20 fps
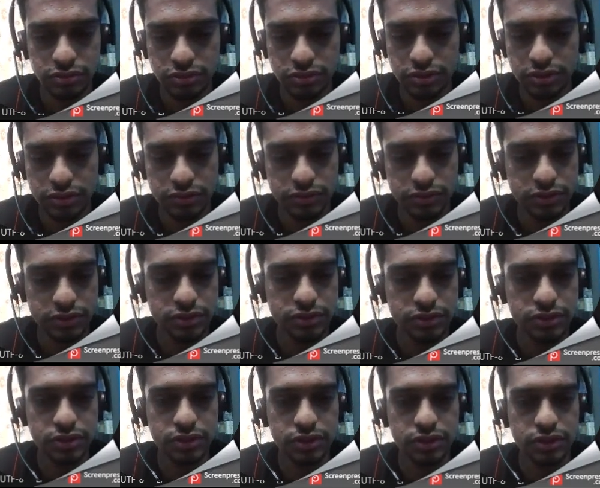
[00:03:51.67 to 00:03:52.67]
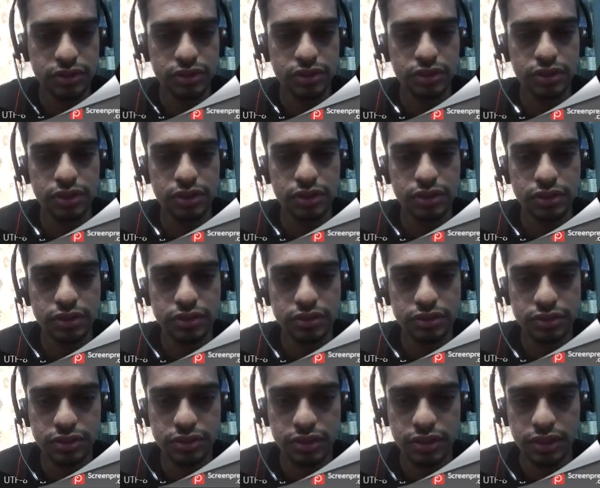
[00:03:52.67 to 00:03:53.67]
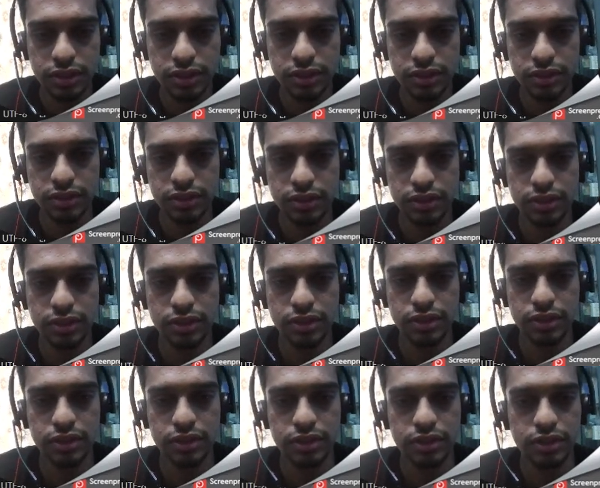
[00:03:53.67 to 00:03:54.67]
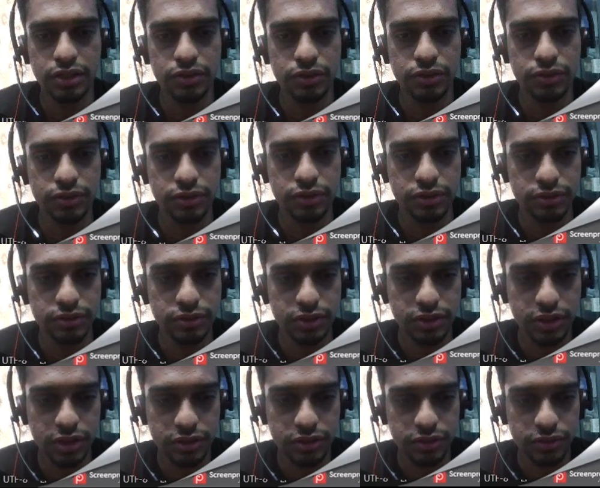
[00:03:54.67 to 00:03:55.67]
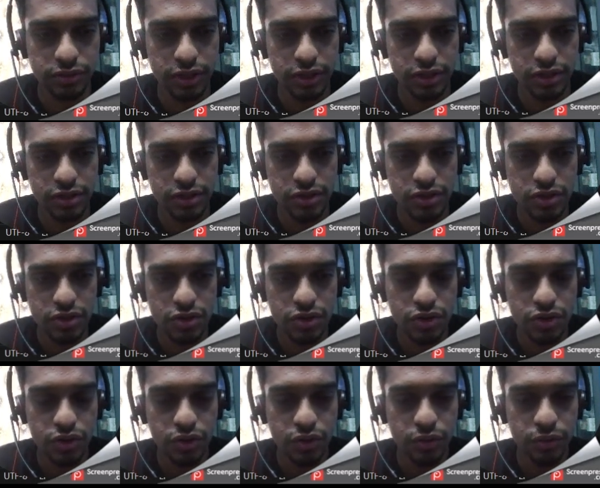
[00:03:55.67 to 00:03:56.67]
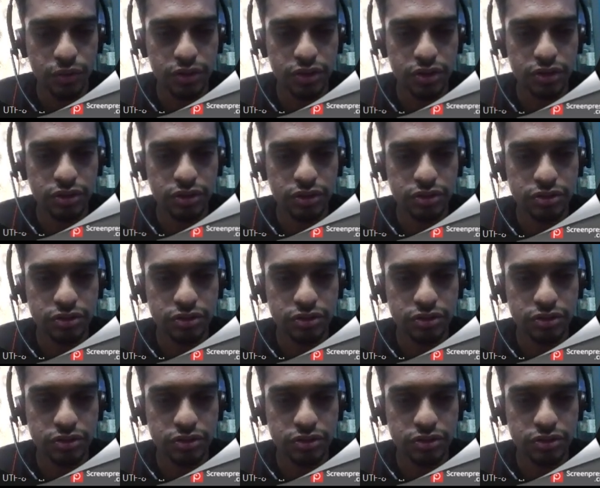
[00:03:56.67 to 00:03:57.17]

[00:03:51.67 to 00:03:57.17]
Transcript: I would say clear, and I do a cargo run over here.